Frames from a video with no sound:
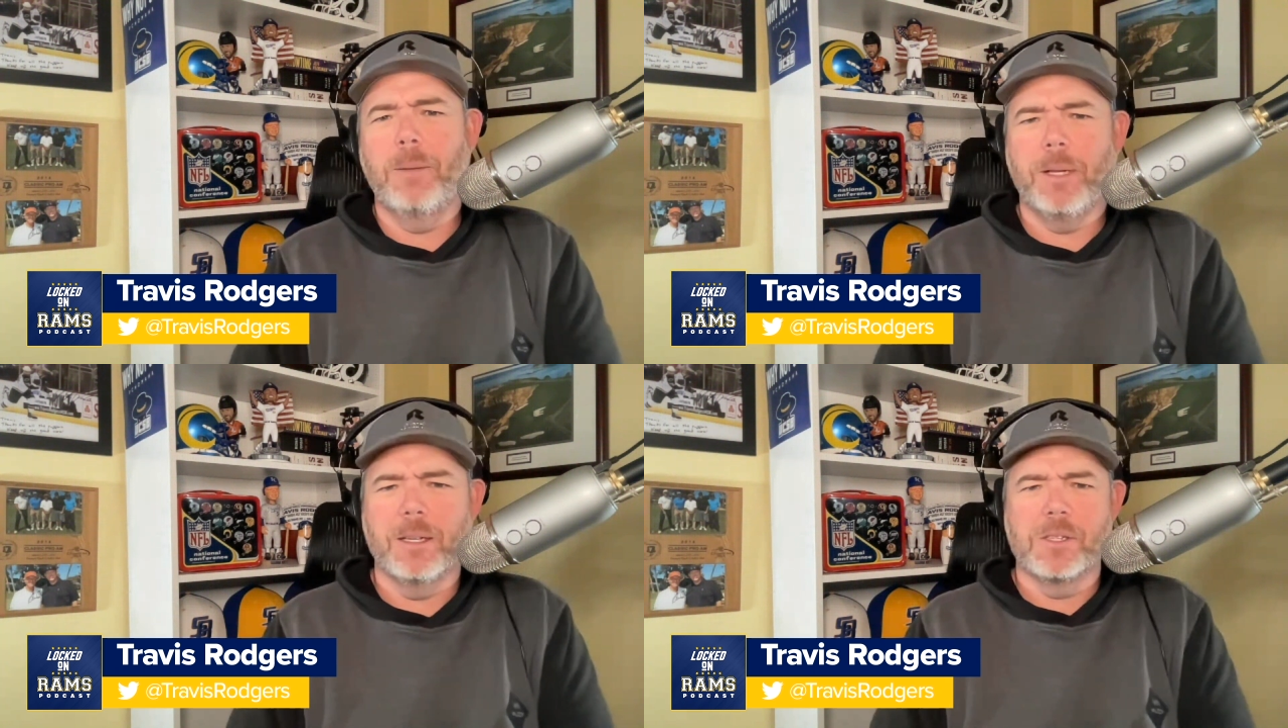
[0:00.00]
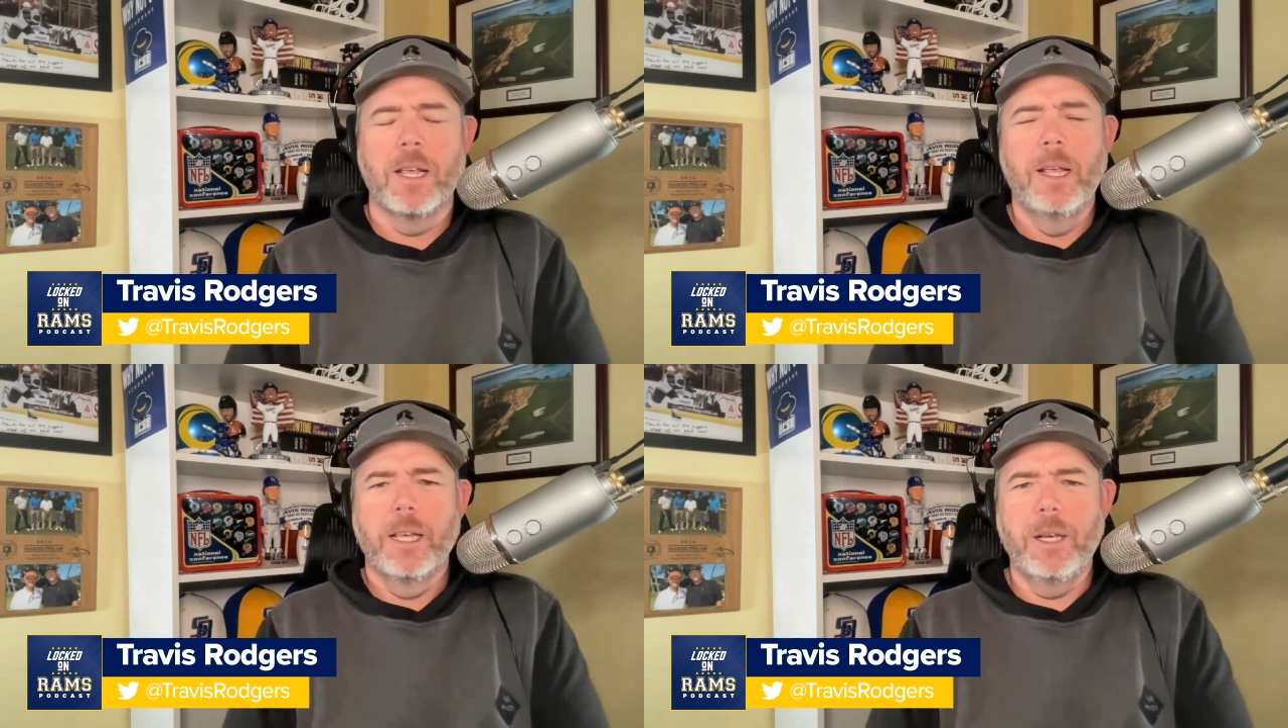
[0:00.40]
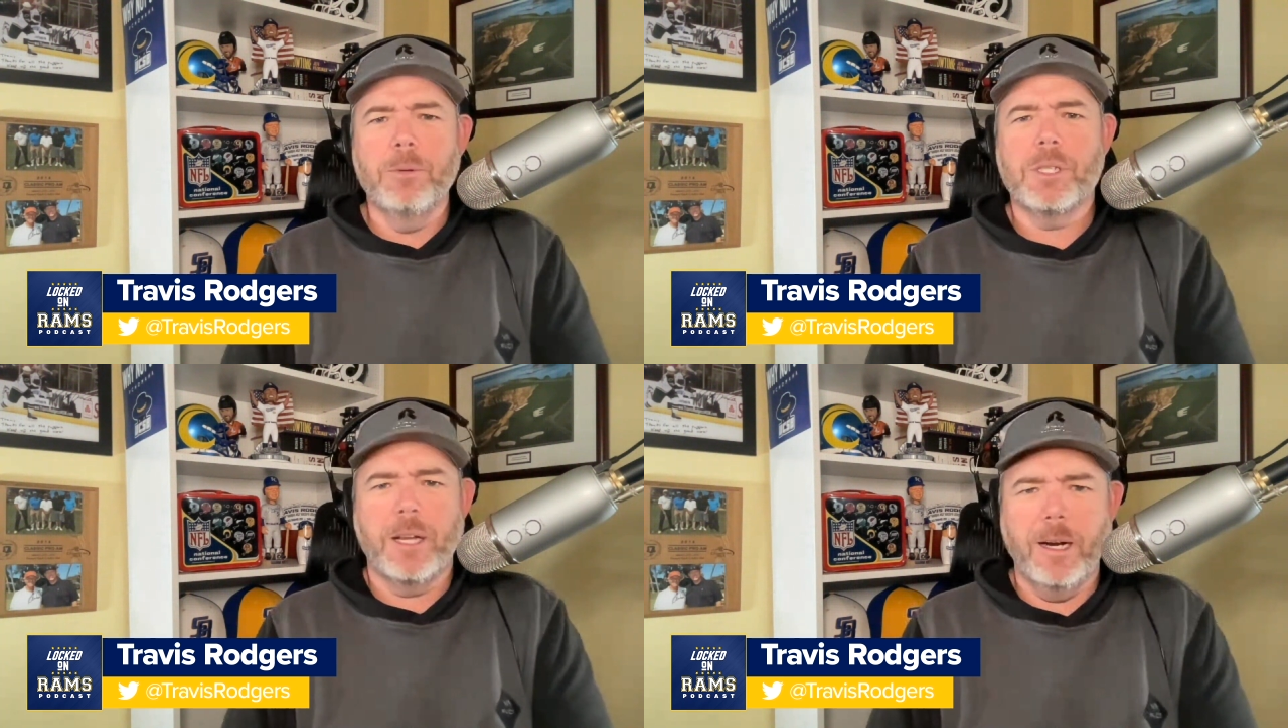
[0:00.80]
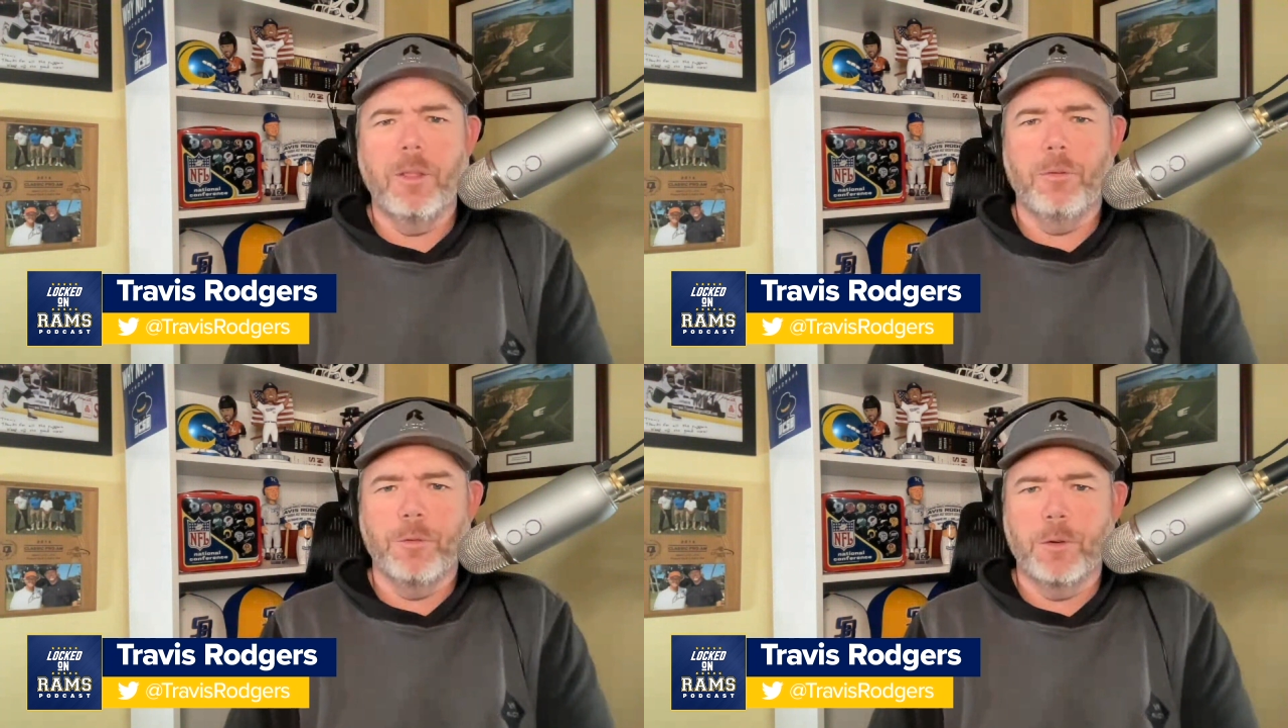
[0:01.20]
Because he was kind of
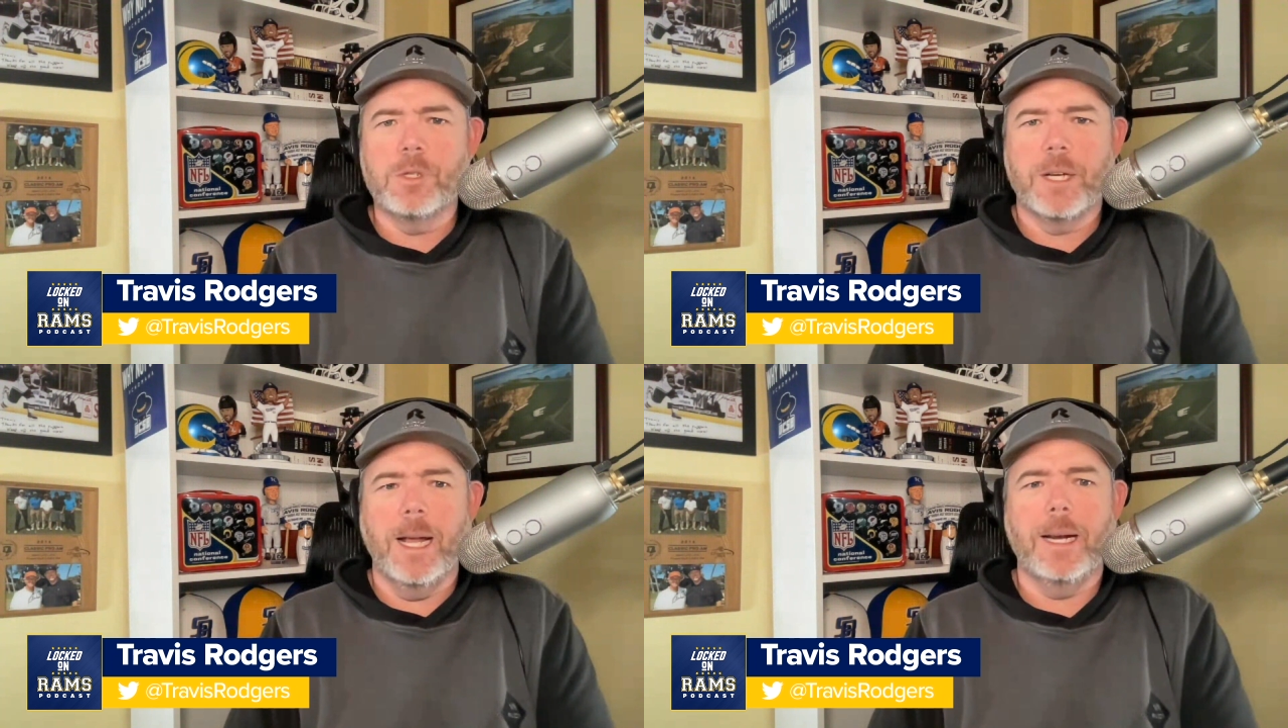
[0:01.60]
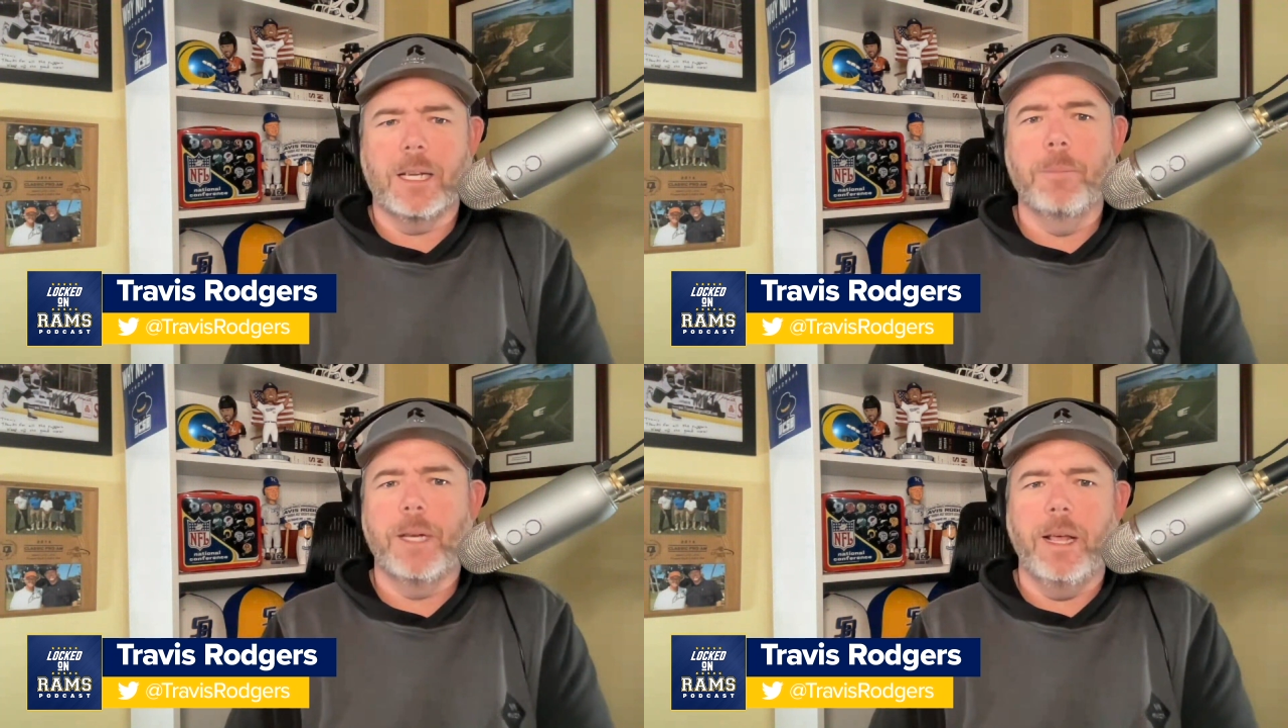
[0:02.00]
the first guy to come into